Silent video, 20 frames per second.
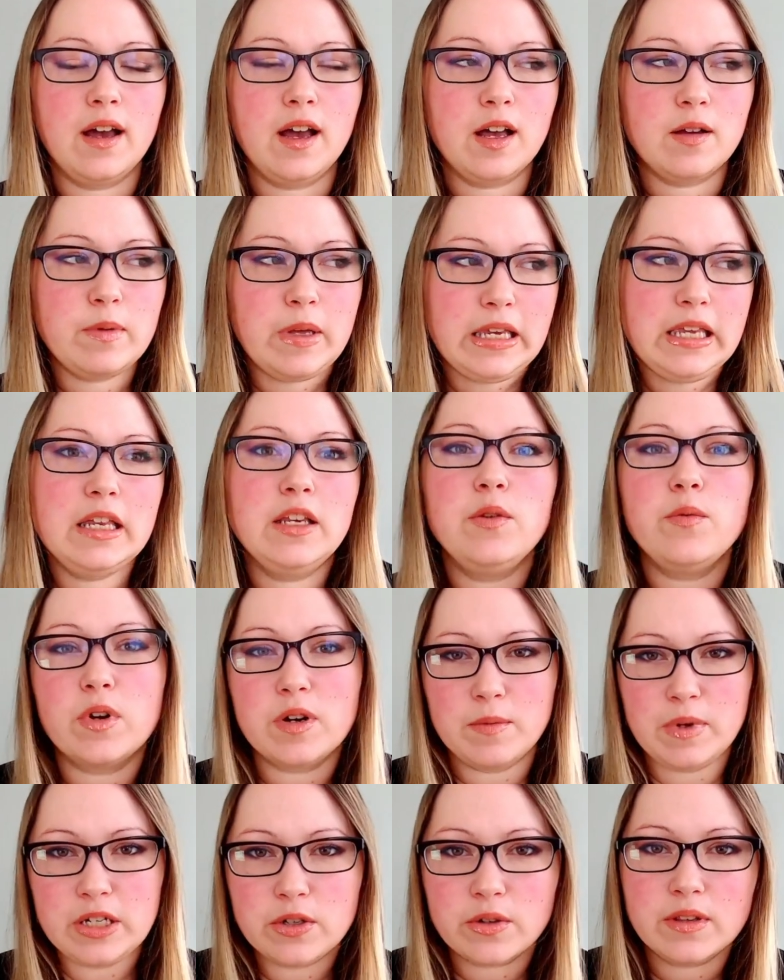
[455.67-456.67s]
again, you want to
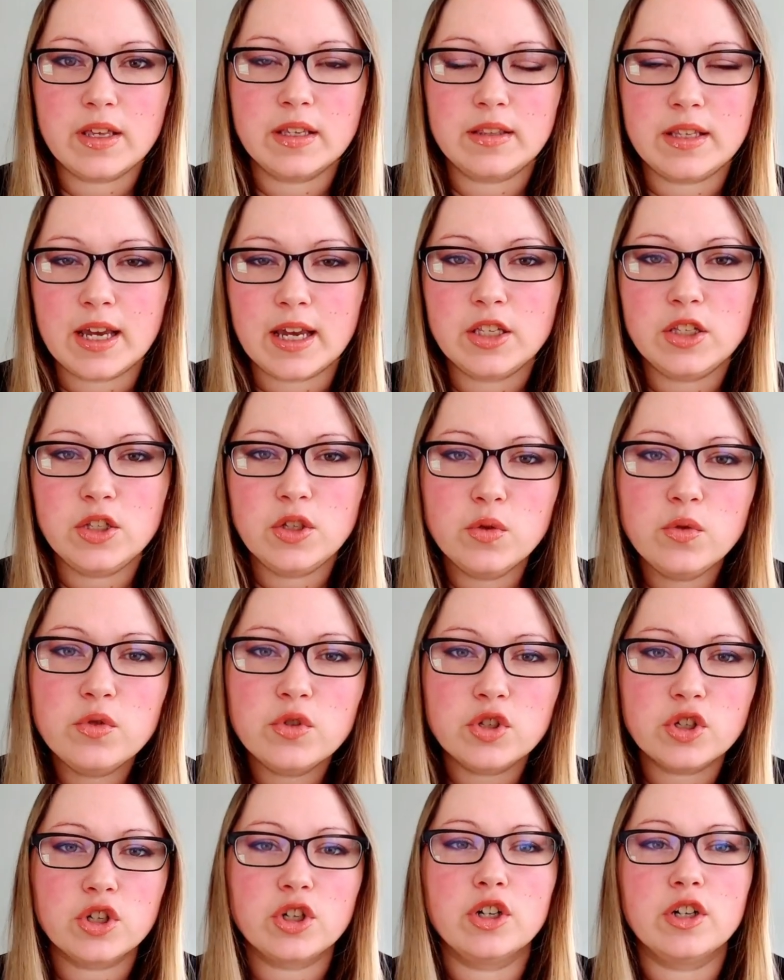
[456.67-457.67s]
make sure that that
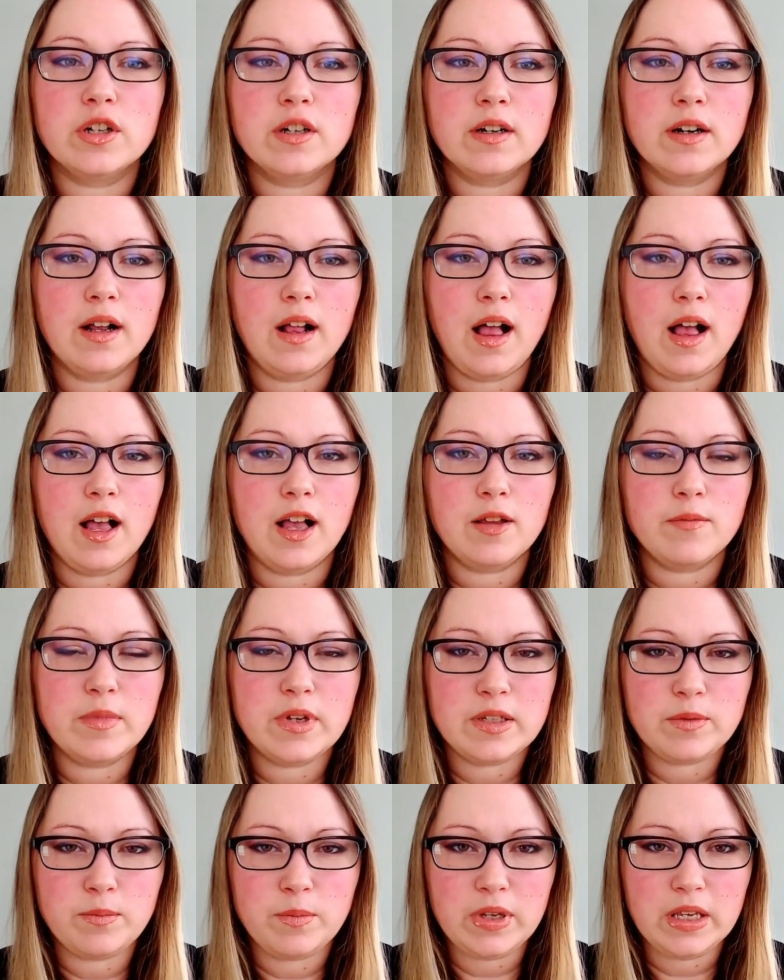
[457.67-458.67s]
user
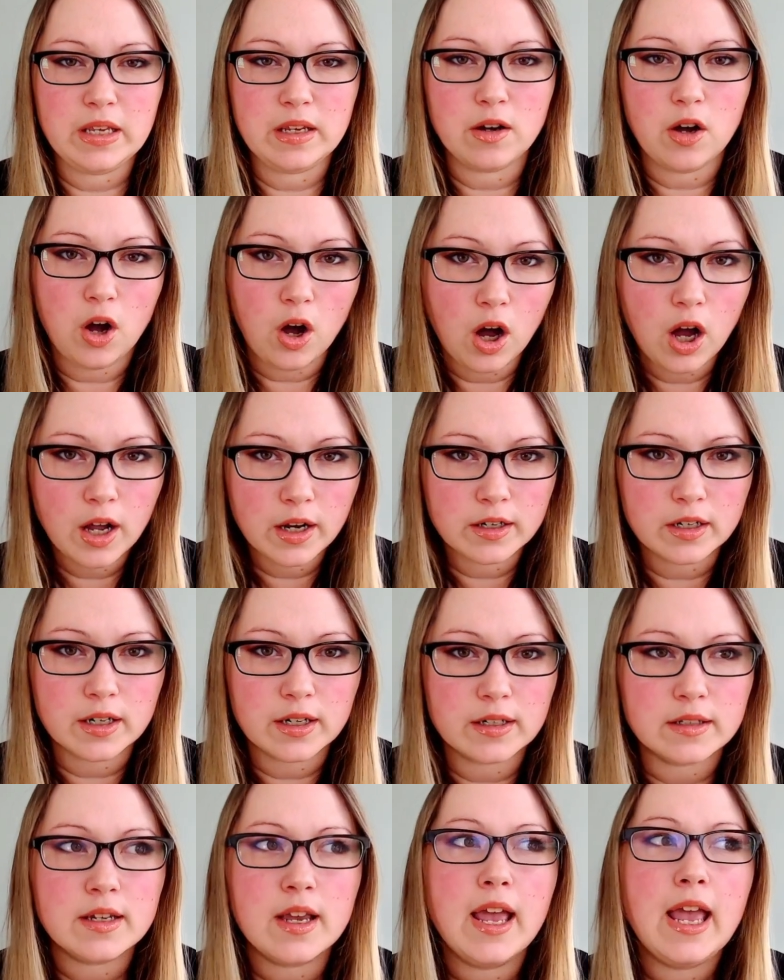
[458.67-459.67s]
is being
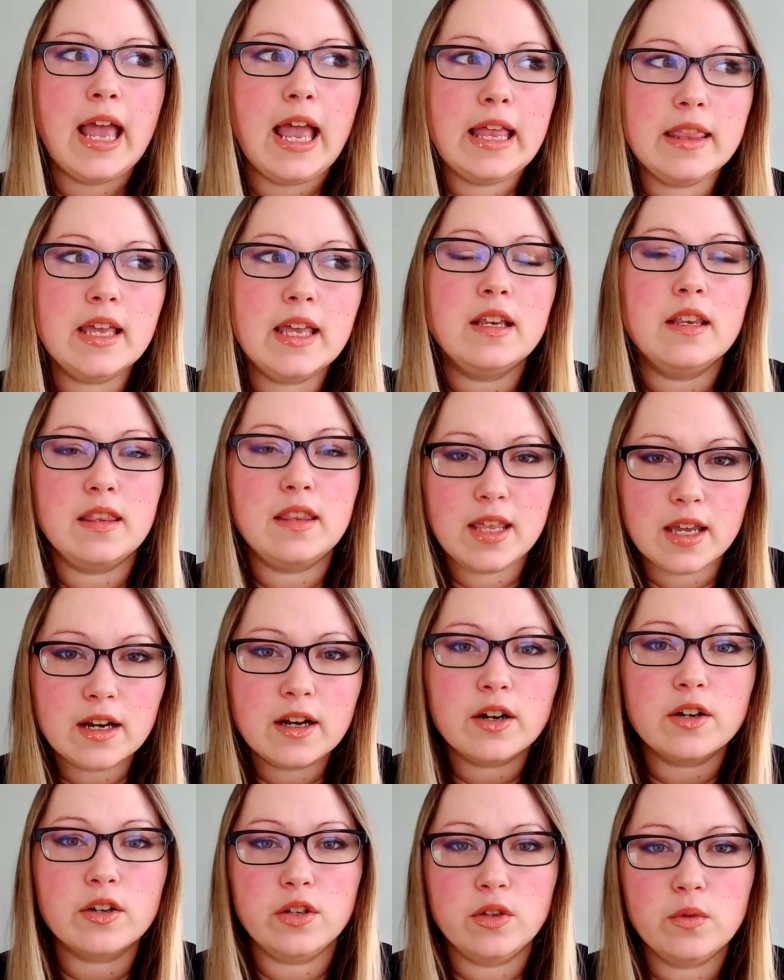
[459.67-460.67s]
honored, and then
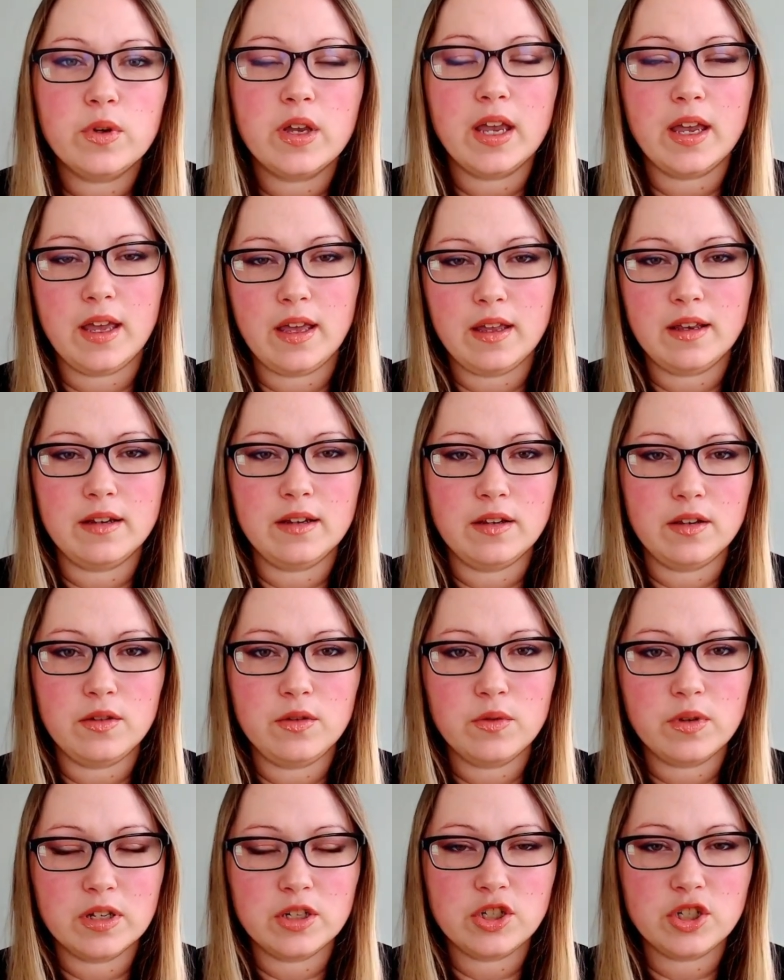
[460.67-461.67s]
there you can
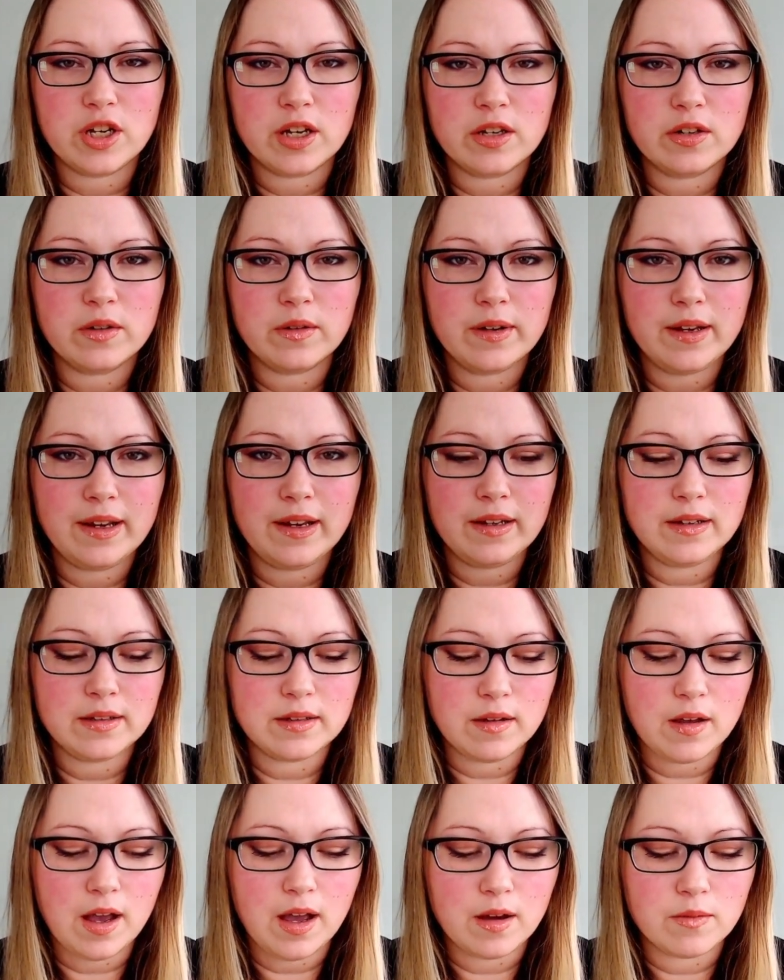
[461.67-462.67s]
generate
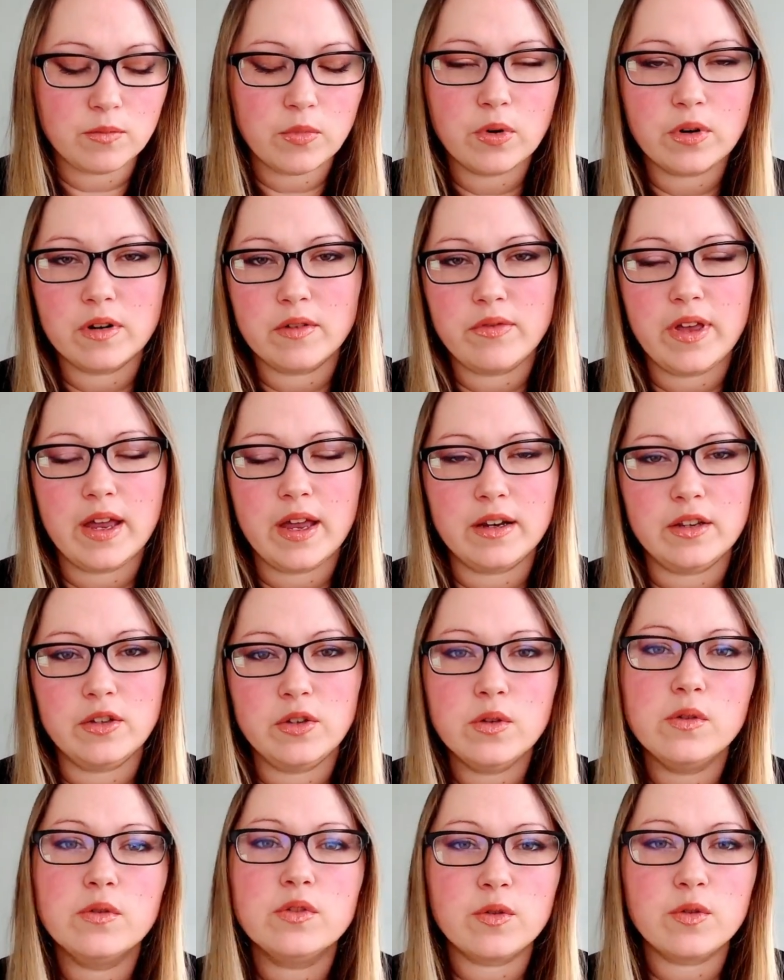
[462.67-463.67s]
more of that
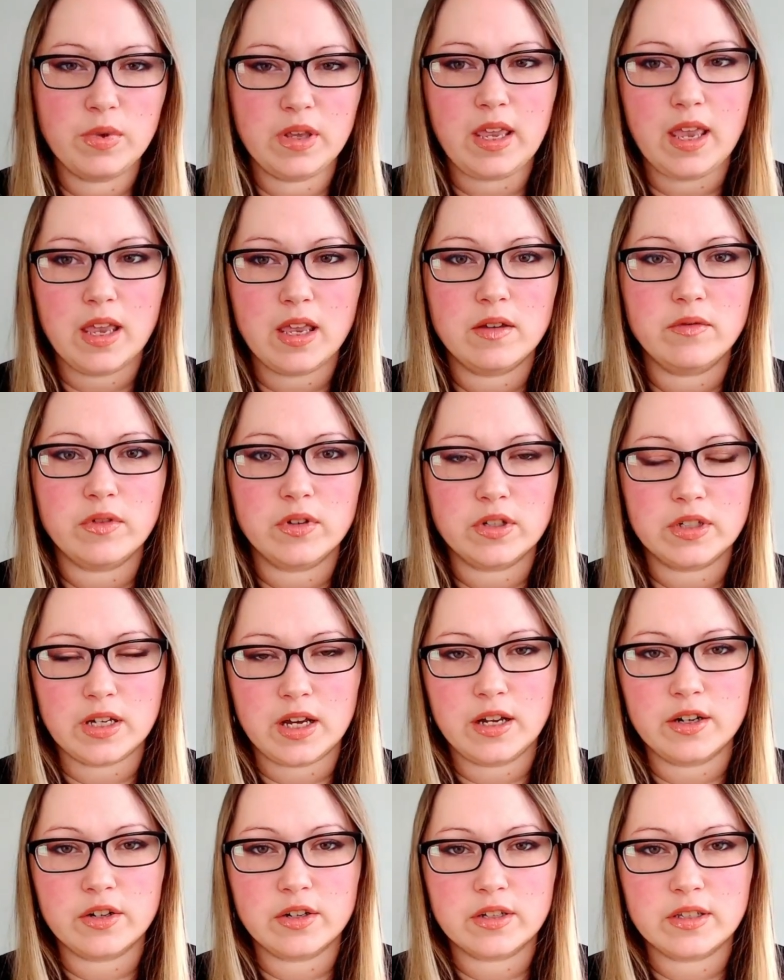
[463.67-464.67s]
user behavior to
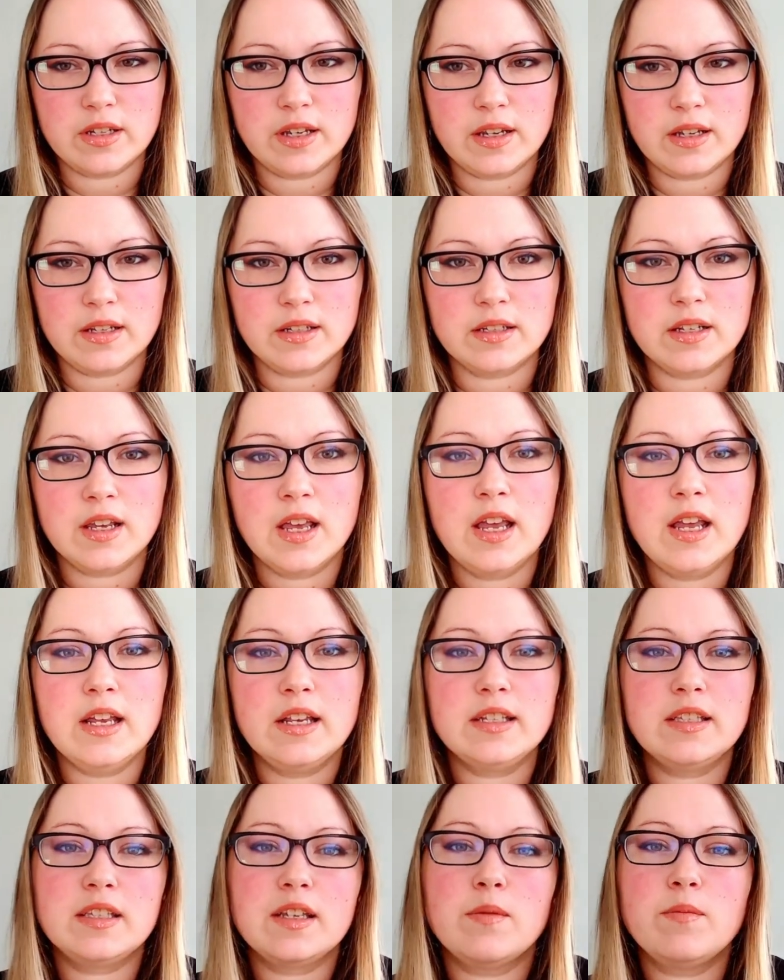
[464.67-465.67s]
understand
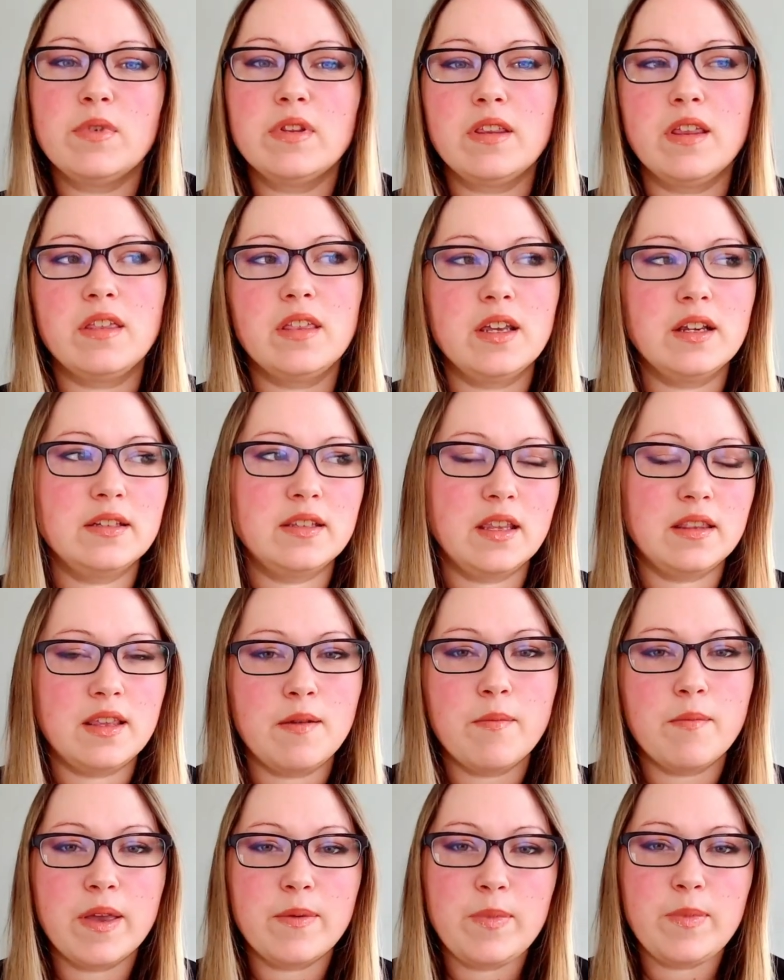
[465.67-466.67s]
some of the things that they
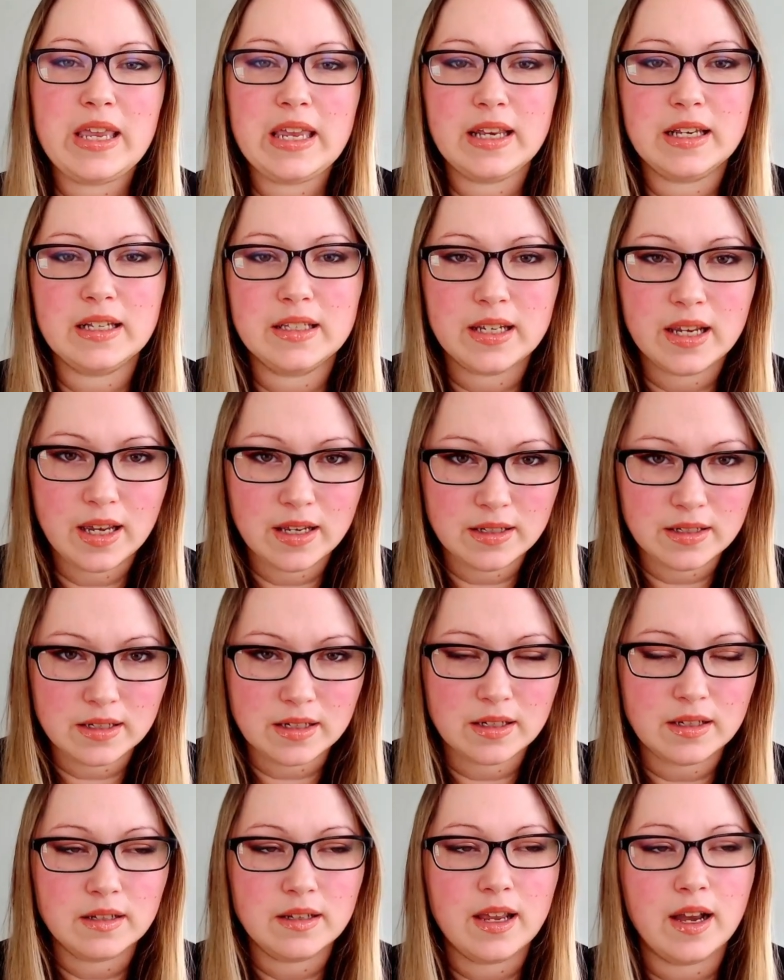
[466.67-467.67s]
might be
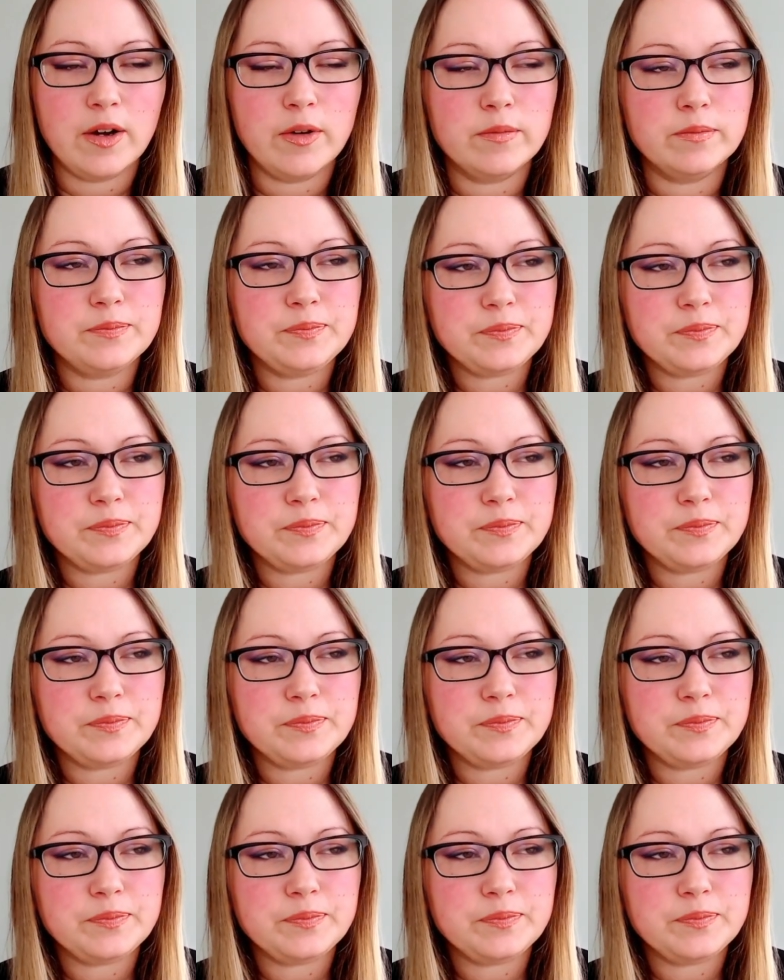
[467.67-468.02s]
intending. Now,